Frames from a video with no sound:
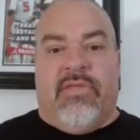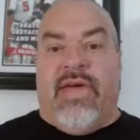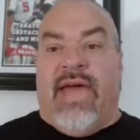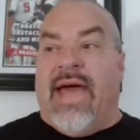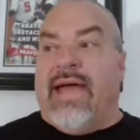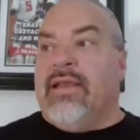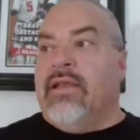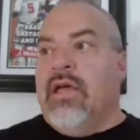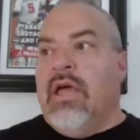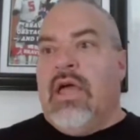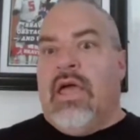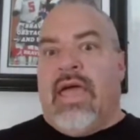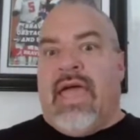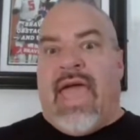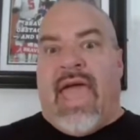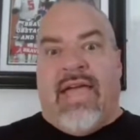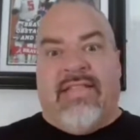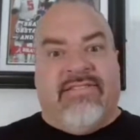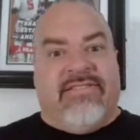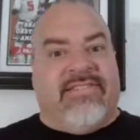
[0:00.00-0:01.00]
that
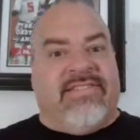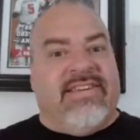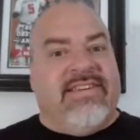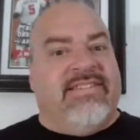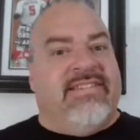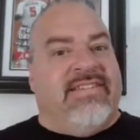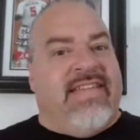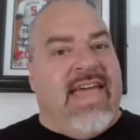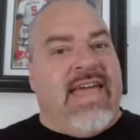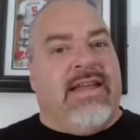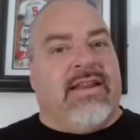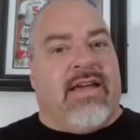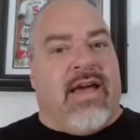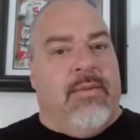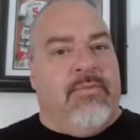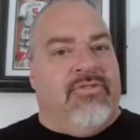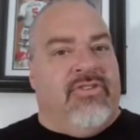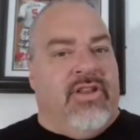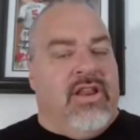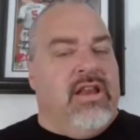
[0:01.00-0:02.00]
NC State
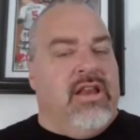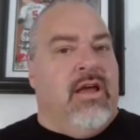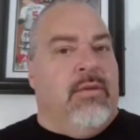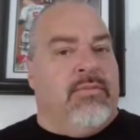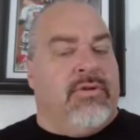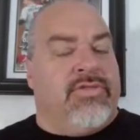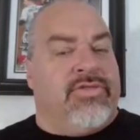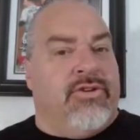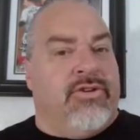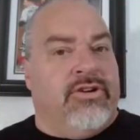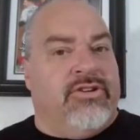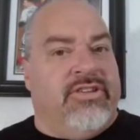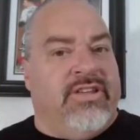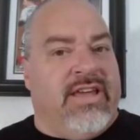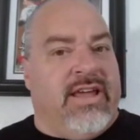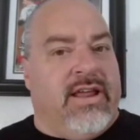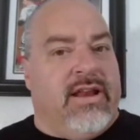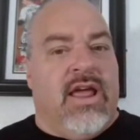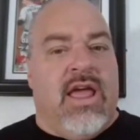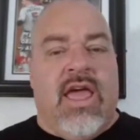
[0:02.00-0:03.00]
comes in at number
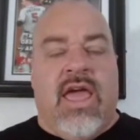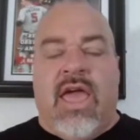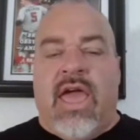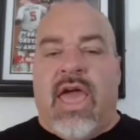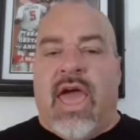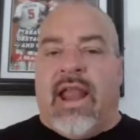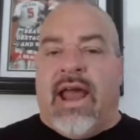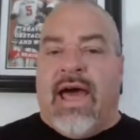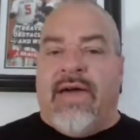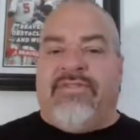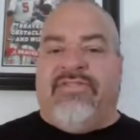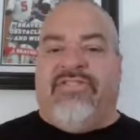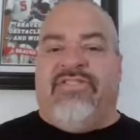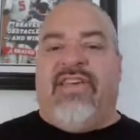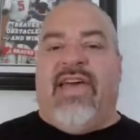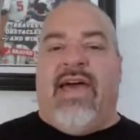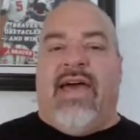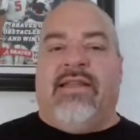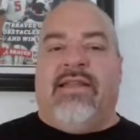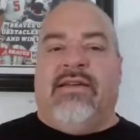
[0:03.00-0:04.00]
13. And I've
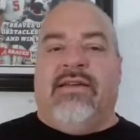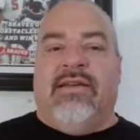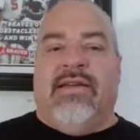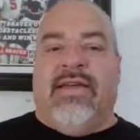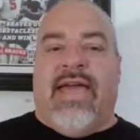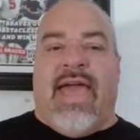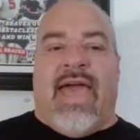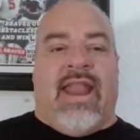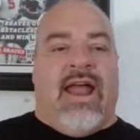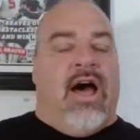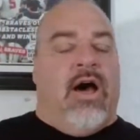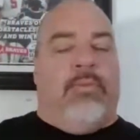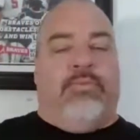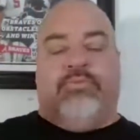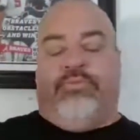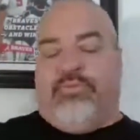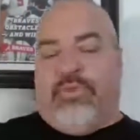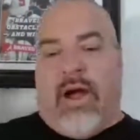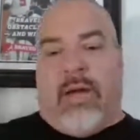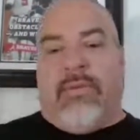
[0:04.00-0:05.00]
said, and
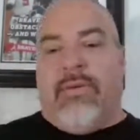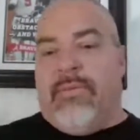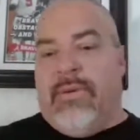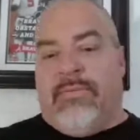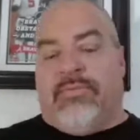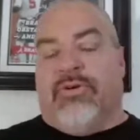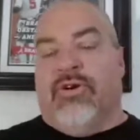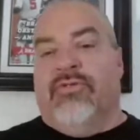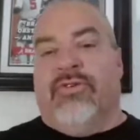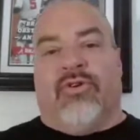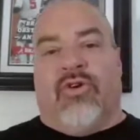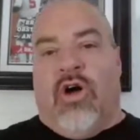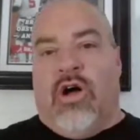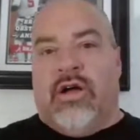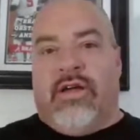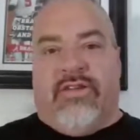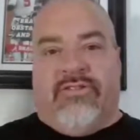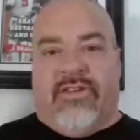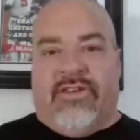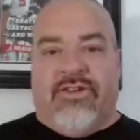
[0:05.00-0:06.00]
I'll probably be proven
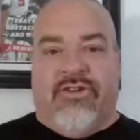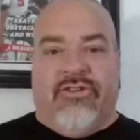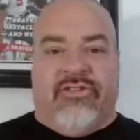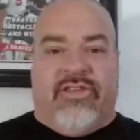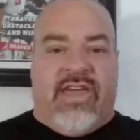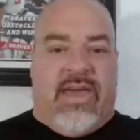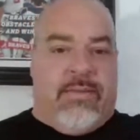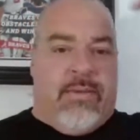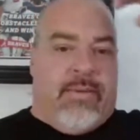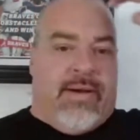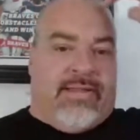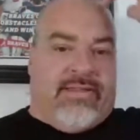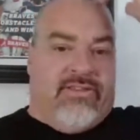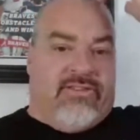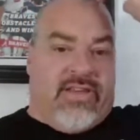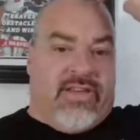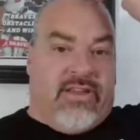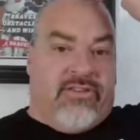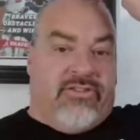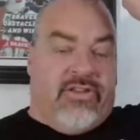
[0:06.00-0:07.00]
wrong because I usually am about
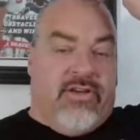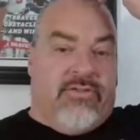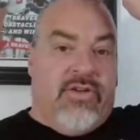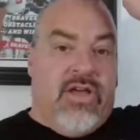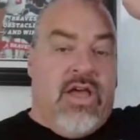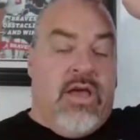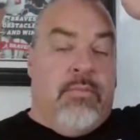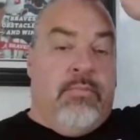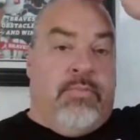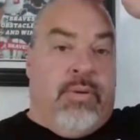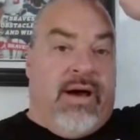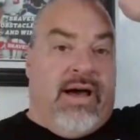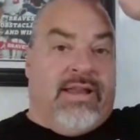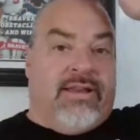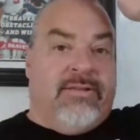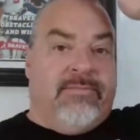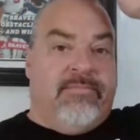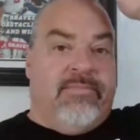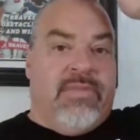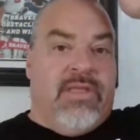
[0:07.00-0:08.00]
this kind of stuff,
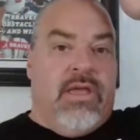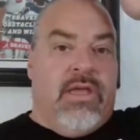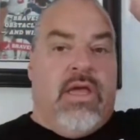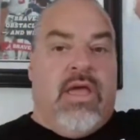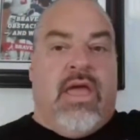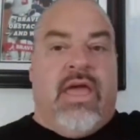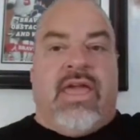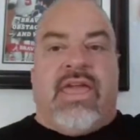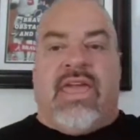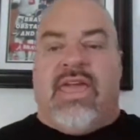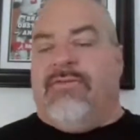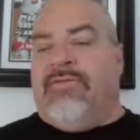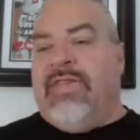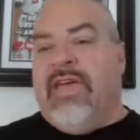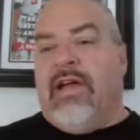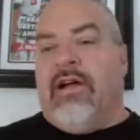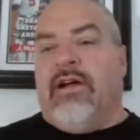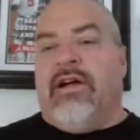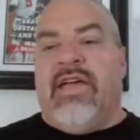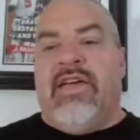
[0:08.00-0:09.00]
but if
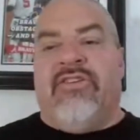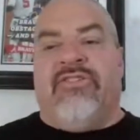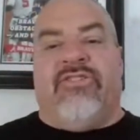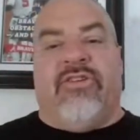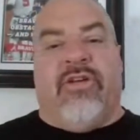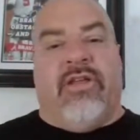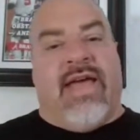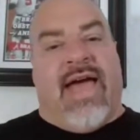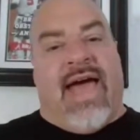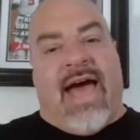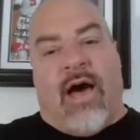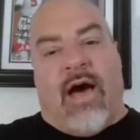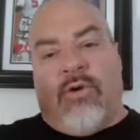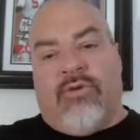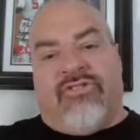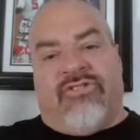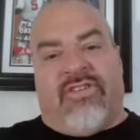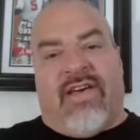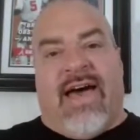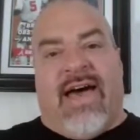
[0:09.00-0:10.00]
there is an
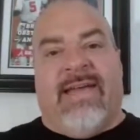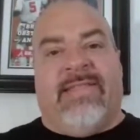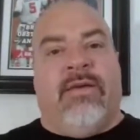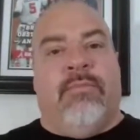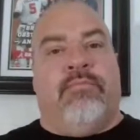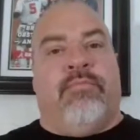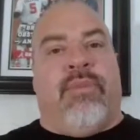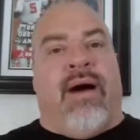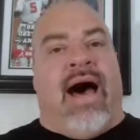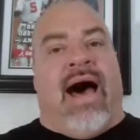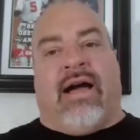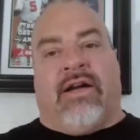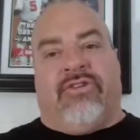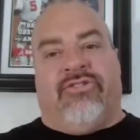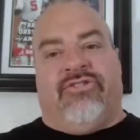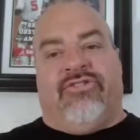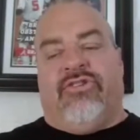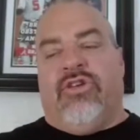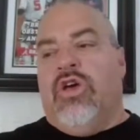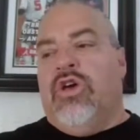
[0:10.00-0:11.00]
outside the
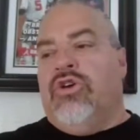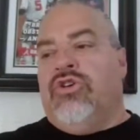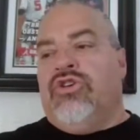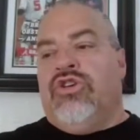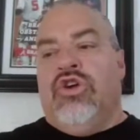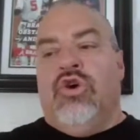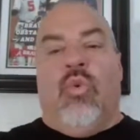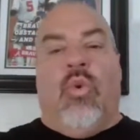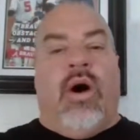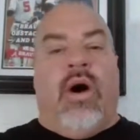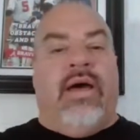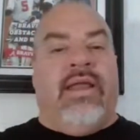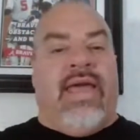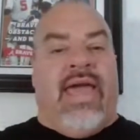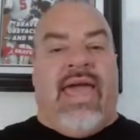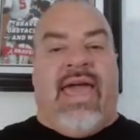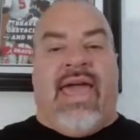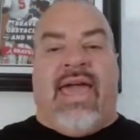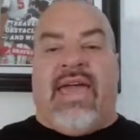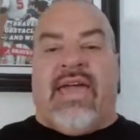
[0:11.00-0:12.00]
box, you want
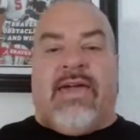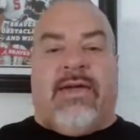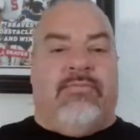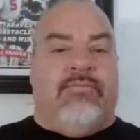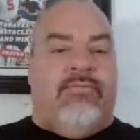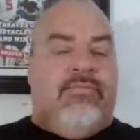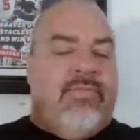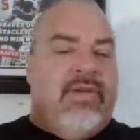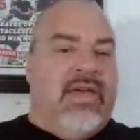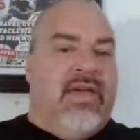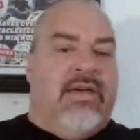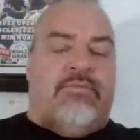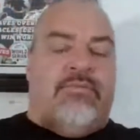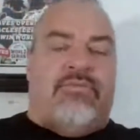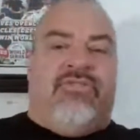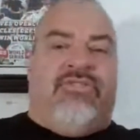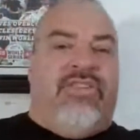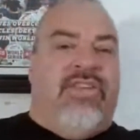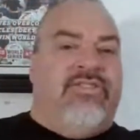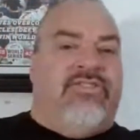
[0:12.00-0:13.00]
a
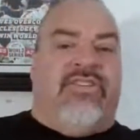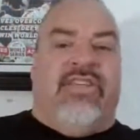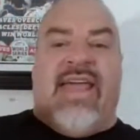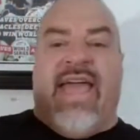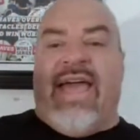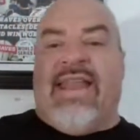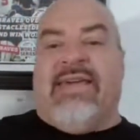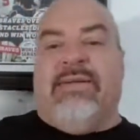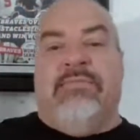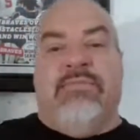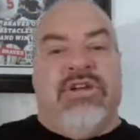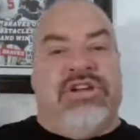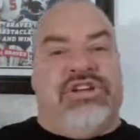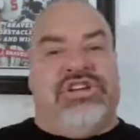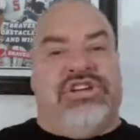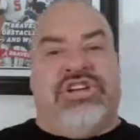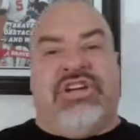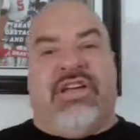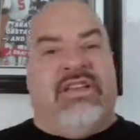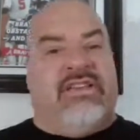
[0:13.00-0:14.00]
Cincinnati,
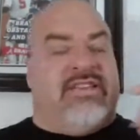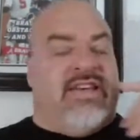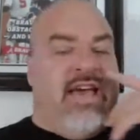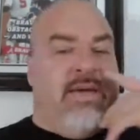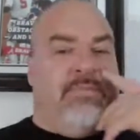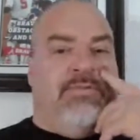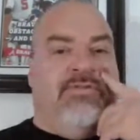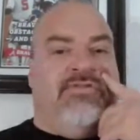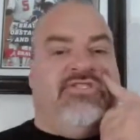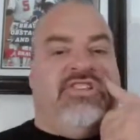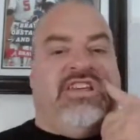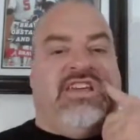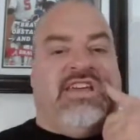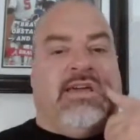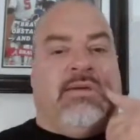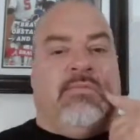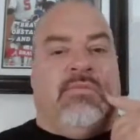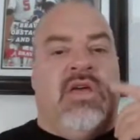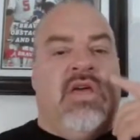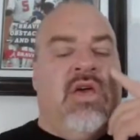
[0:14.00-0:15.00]
Michigan type of
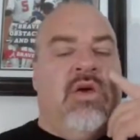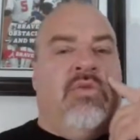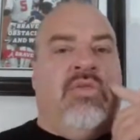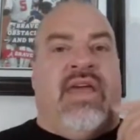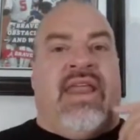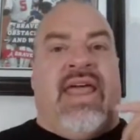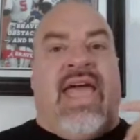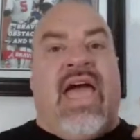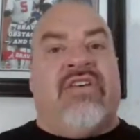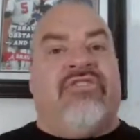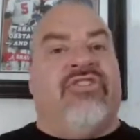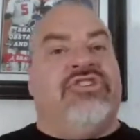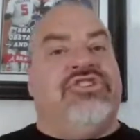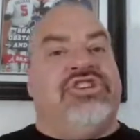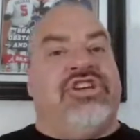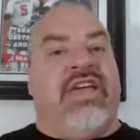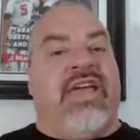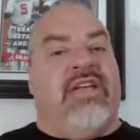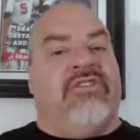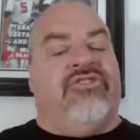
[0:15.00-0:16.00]
team that has a
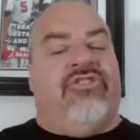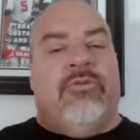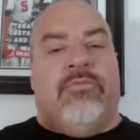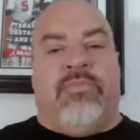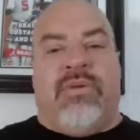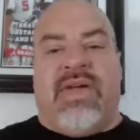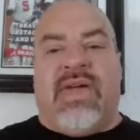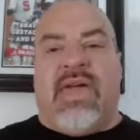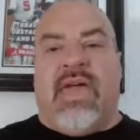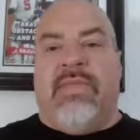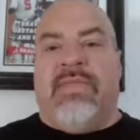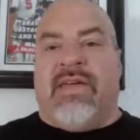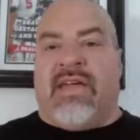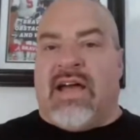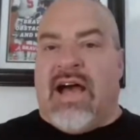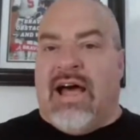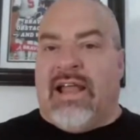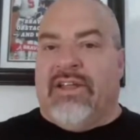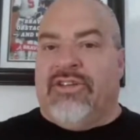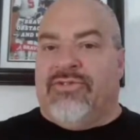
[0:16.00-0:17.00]
chance to be in
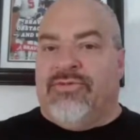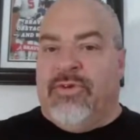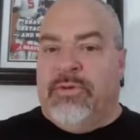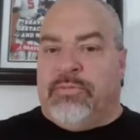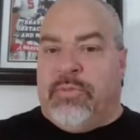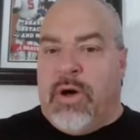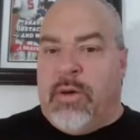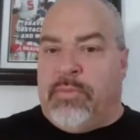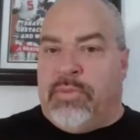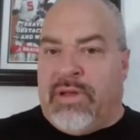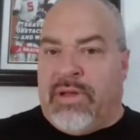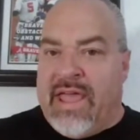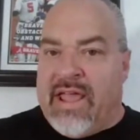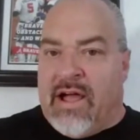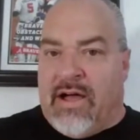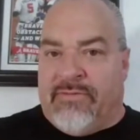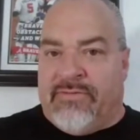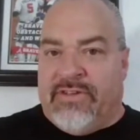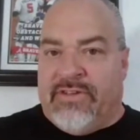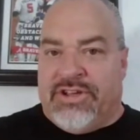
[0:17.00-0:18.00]
the college football
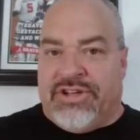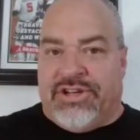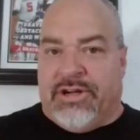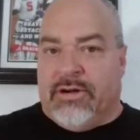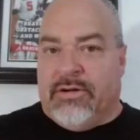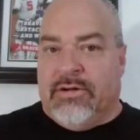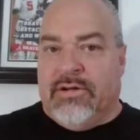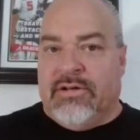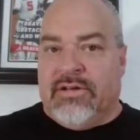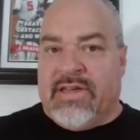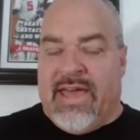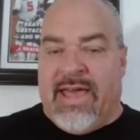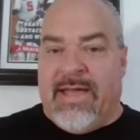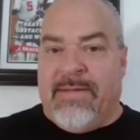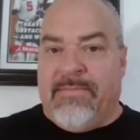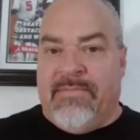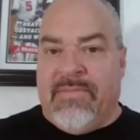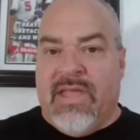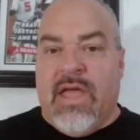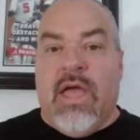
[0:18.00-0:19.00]
playoff this year,
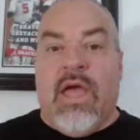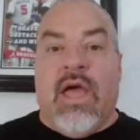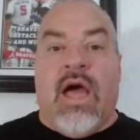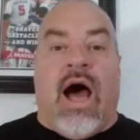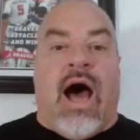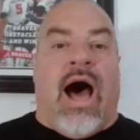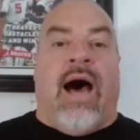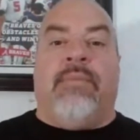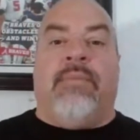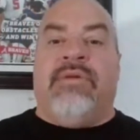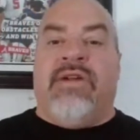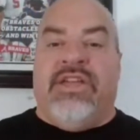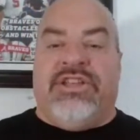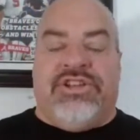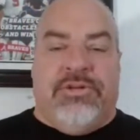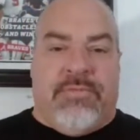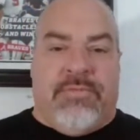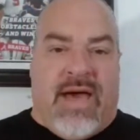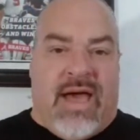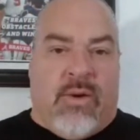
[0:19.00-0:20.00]
okay? I'm
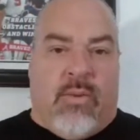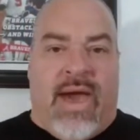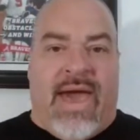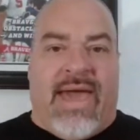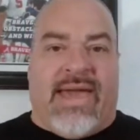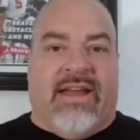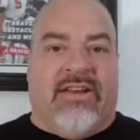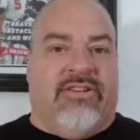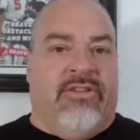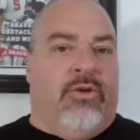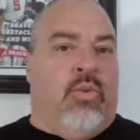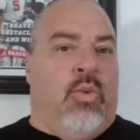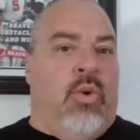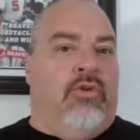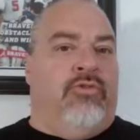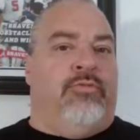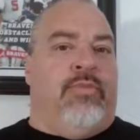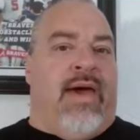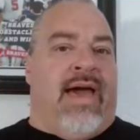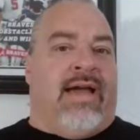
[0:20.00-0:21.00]
hitching my wagon to the
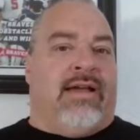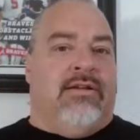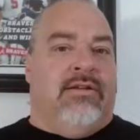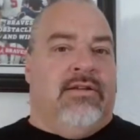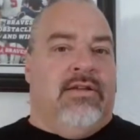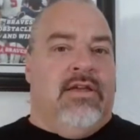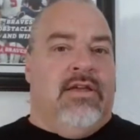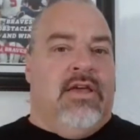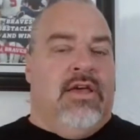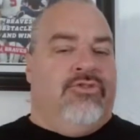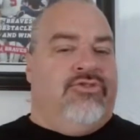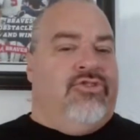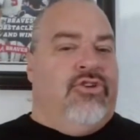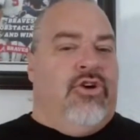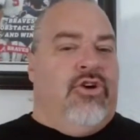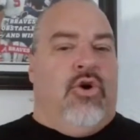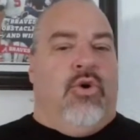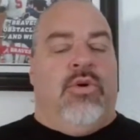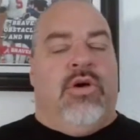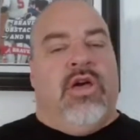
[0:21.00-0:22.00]
Wolfpack.
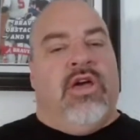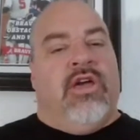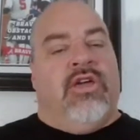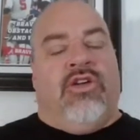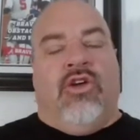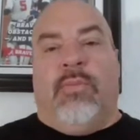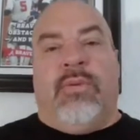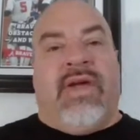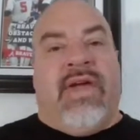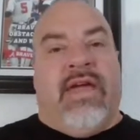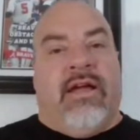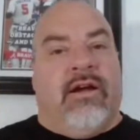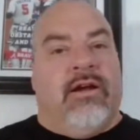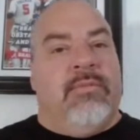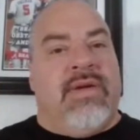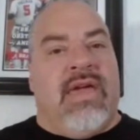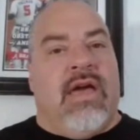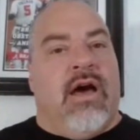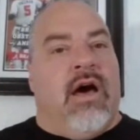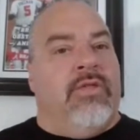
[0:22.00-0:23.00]
So you'll be
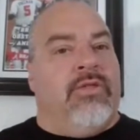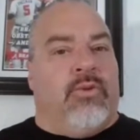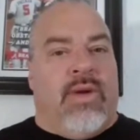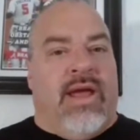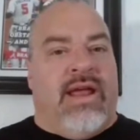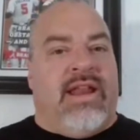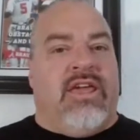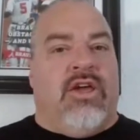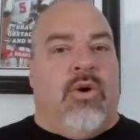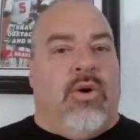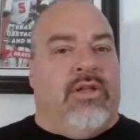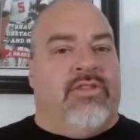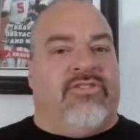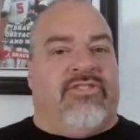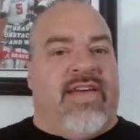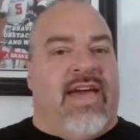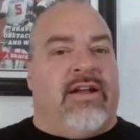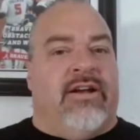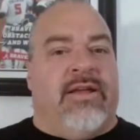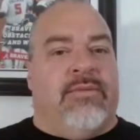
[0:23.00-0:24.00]
hearing me on the radio on
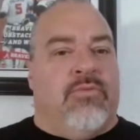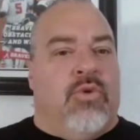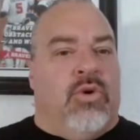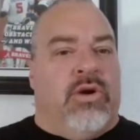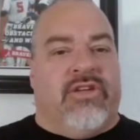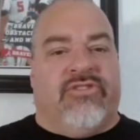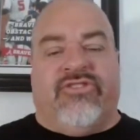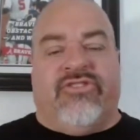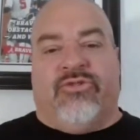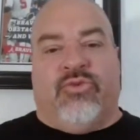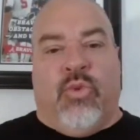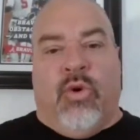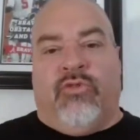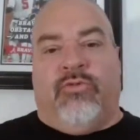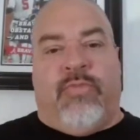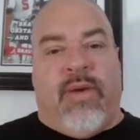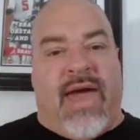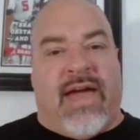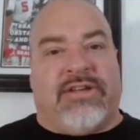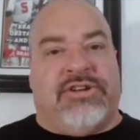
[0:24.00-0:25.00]
Saturday mornings as
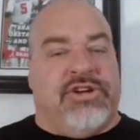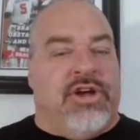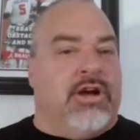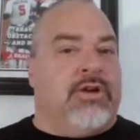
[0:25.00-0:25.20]
Wolfpack